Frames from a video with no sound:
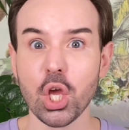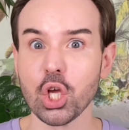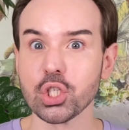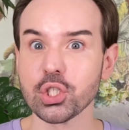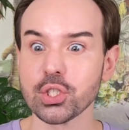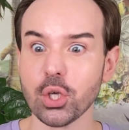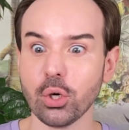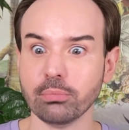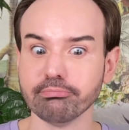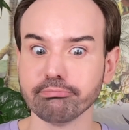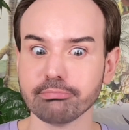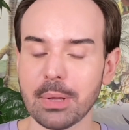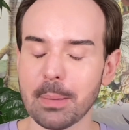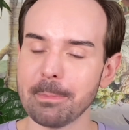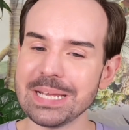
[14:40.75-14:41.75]
So
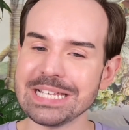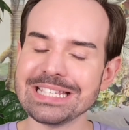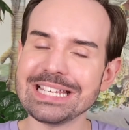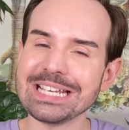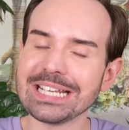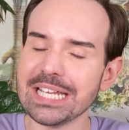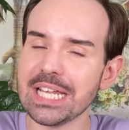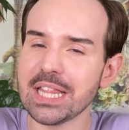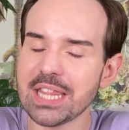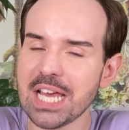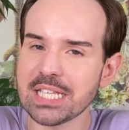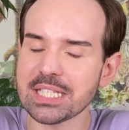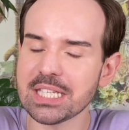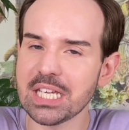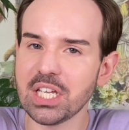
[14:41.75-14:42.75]
basically
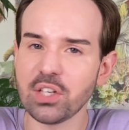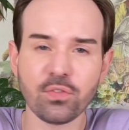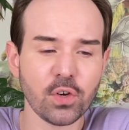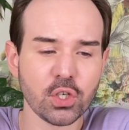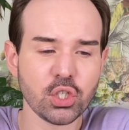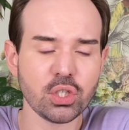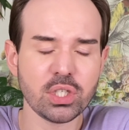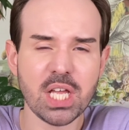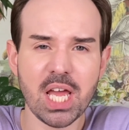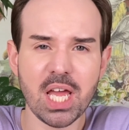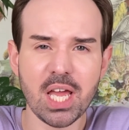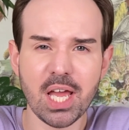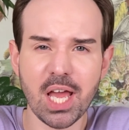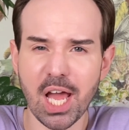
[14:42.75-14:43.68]
that's it for today.